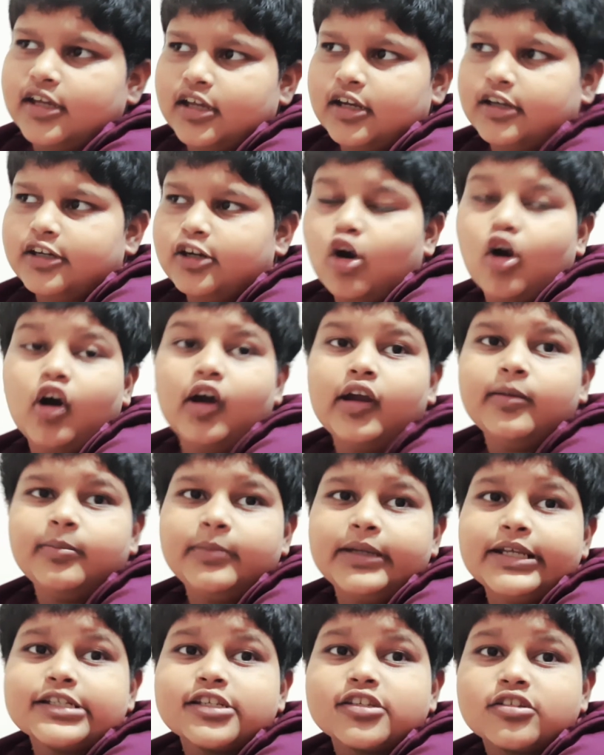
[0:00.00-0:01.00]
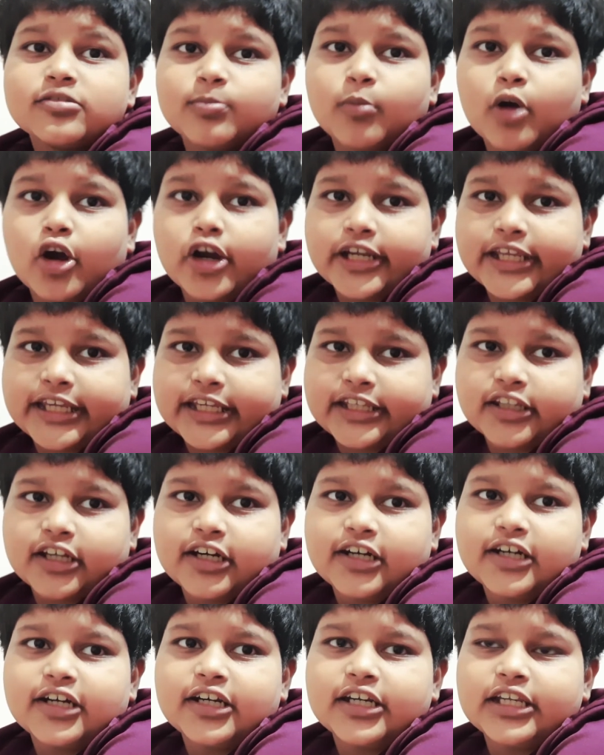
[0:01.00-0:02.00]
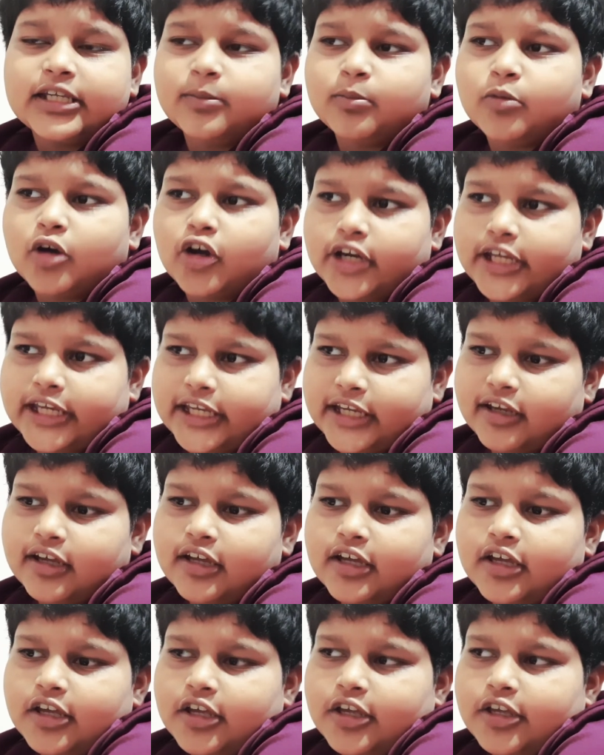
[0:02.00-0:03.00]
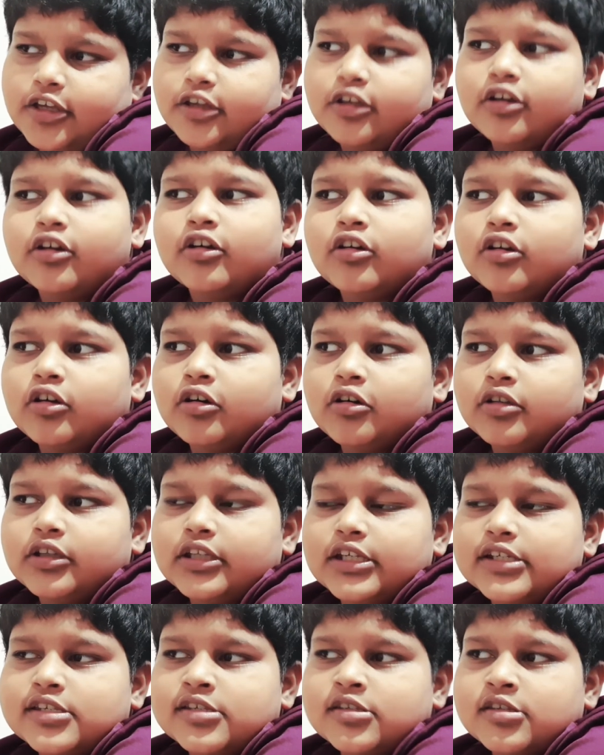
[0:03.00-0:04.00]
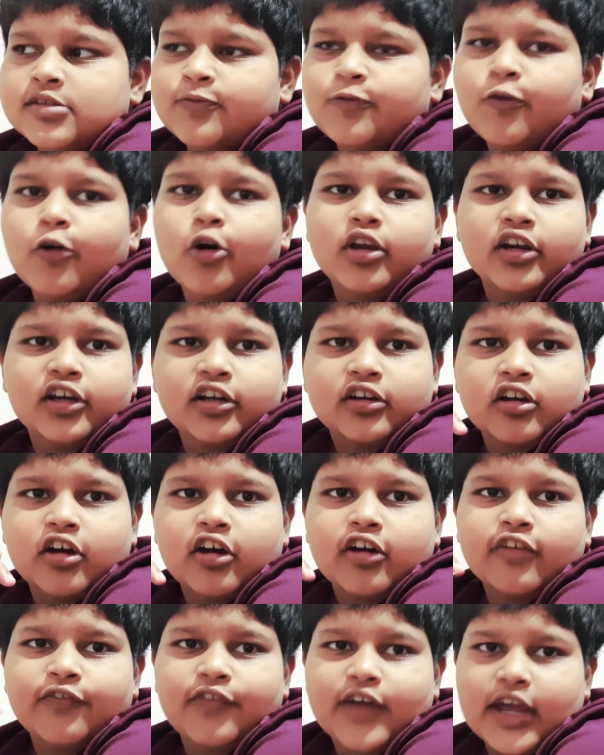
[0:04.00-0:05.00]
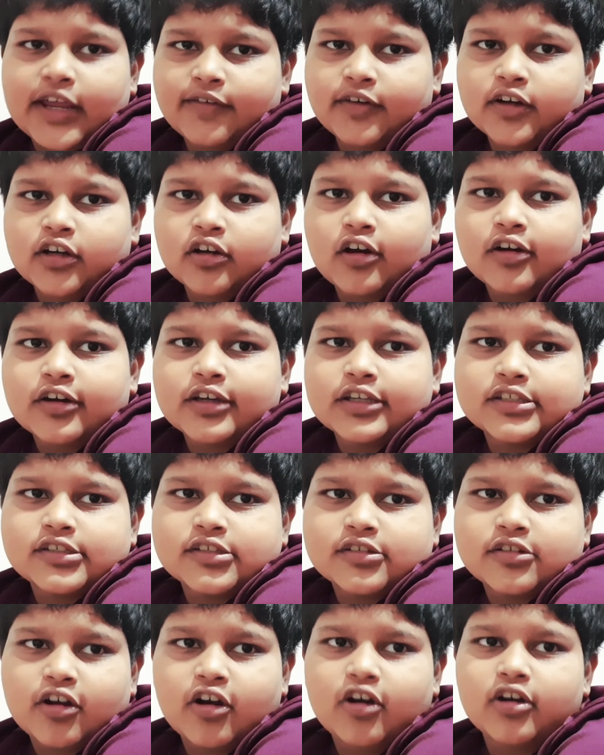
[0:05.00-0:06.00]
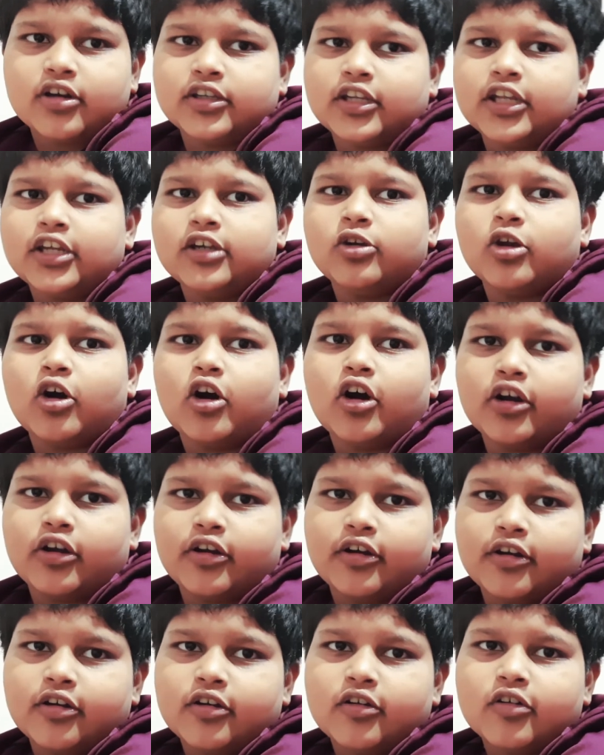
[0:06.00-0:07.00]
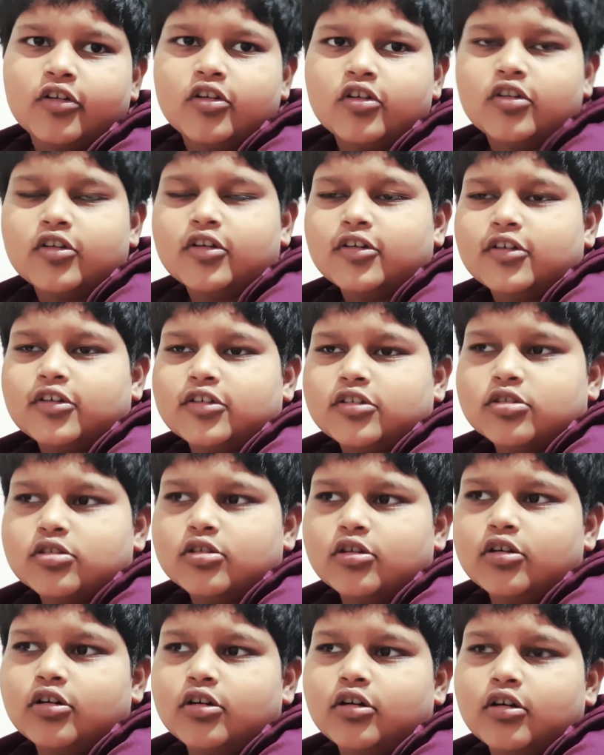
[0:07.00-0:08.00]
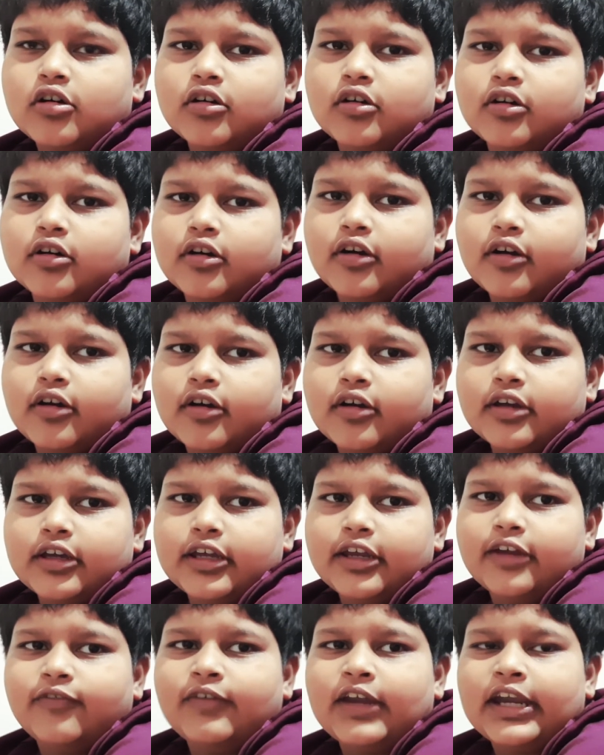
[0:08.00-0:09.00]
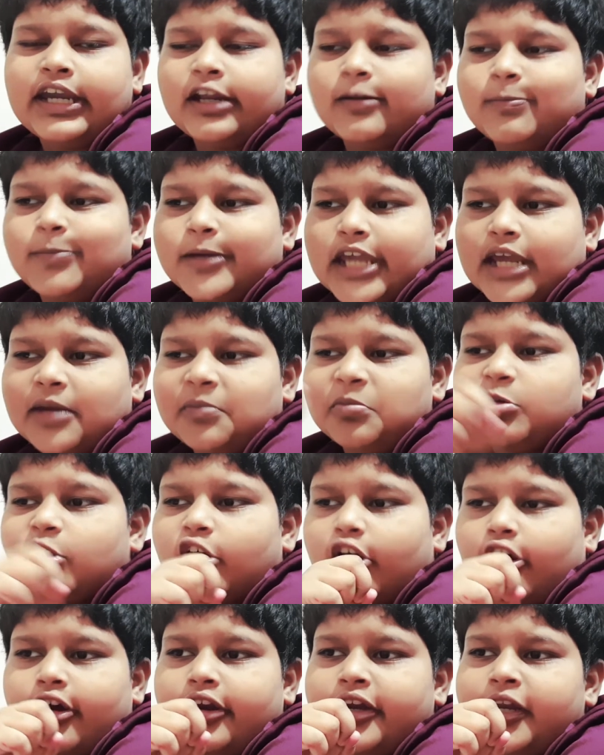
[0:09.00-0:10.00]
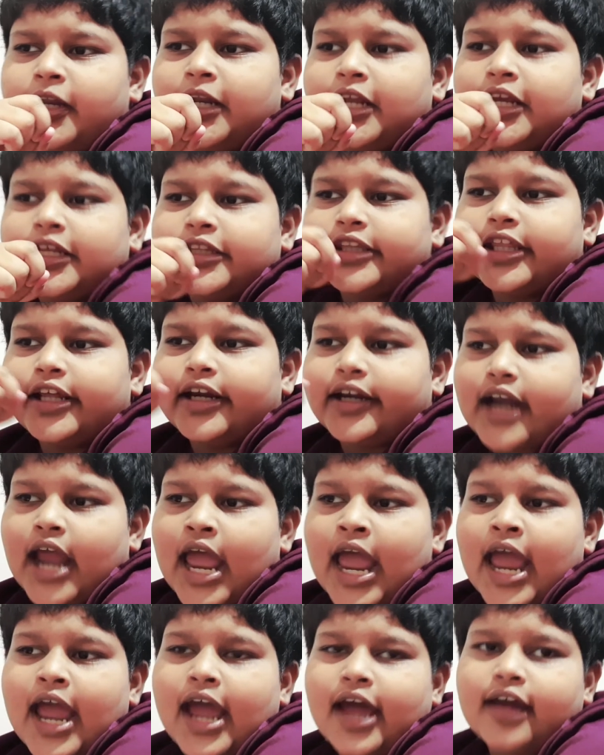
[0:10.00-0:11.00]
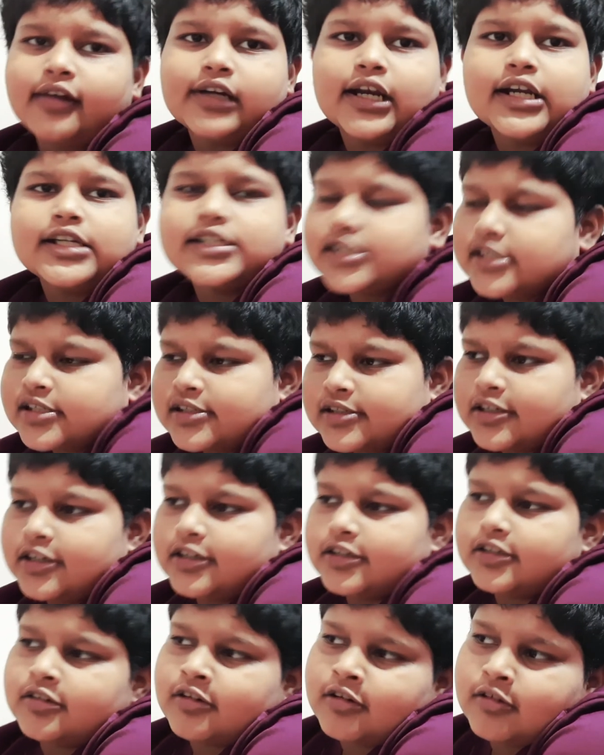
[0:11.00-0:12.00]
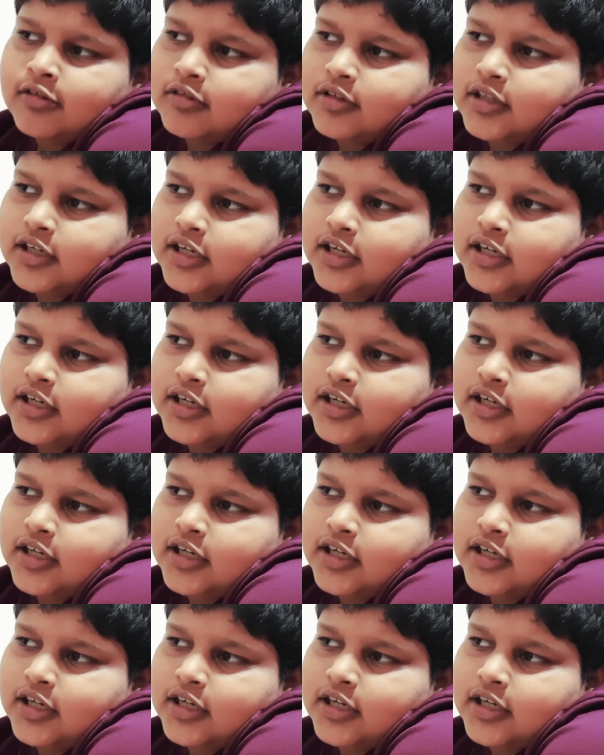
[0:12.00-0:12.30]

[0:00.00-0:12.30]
Dawn means morning, early morning. This 4 o'clock, 5 o'clock is called a dawn. So when it became dawn, they rushed to